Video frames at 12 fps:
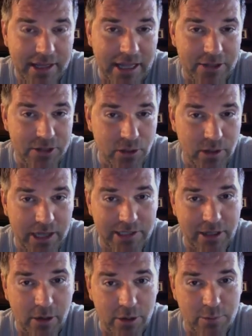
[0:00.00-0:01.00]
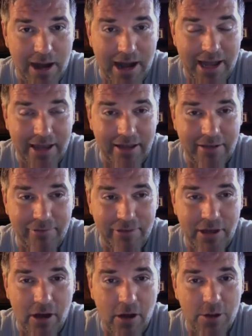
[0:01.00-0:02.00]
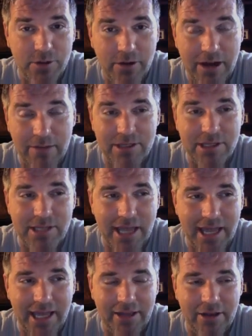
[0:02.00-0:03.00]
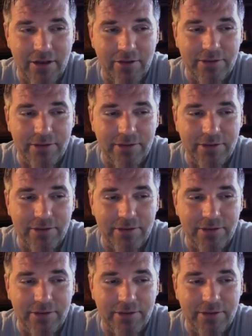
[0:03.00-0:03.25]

that 2 weeks that goes by, if he calls her up and says, hey,